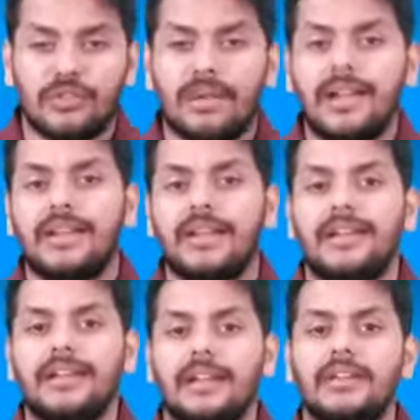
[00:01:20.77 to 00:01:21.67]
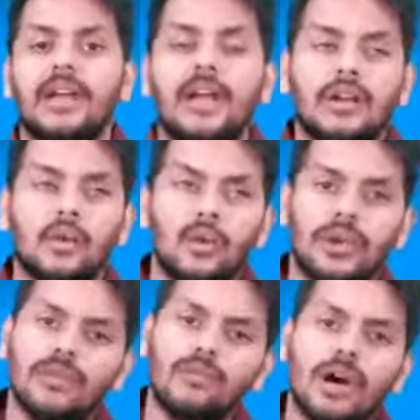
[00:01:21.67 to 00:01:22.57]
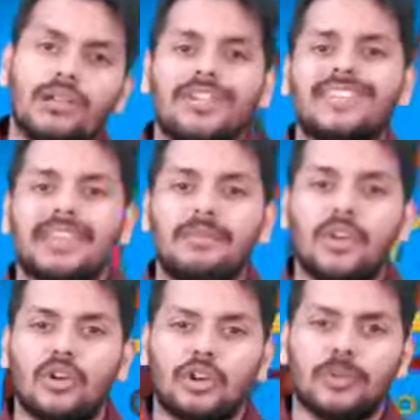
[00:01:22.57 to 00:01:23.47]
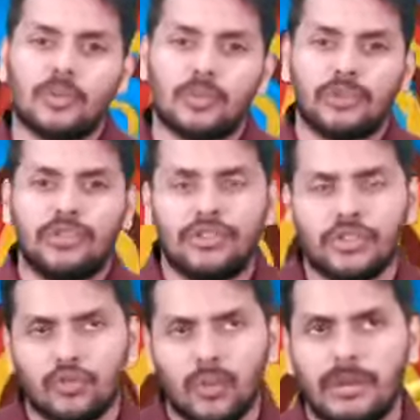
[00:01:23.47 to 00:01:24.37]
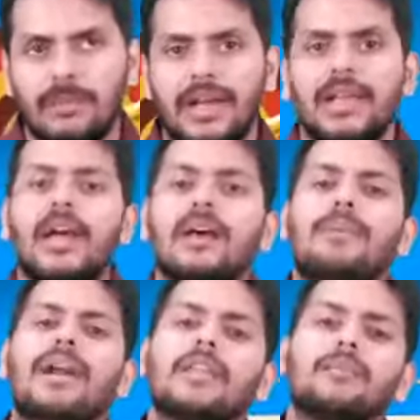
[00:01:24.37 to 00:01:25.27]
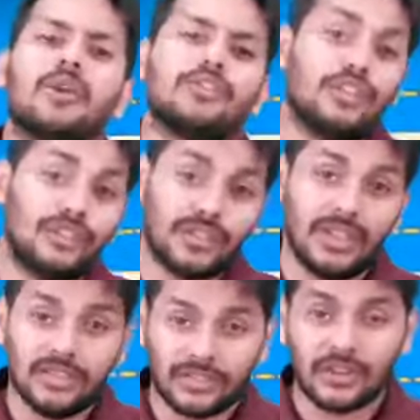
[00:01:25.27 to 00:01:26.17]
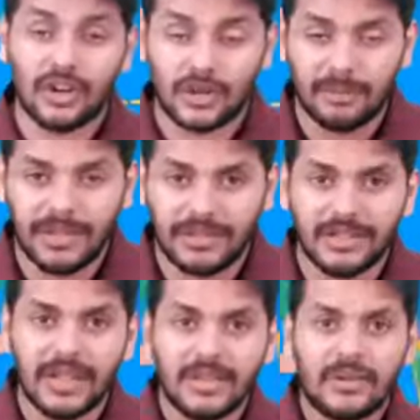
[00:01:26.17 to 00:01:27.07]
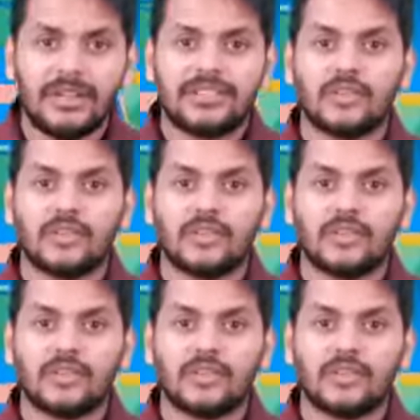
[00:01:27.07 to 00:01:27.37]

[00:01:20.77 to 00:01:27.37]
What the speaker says: we might intend to involve semi-autonomous processes whereby part of the process is automated, right?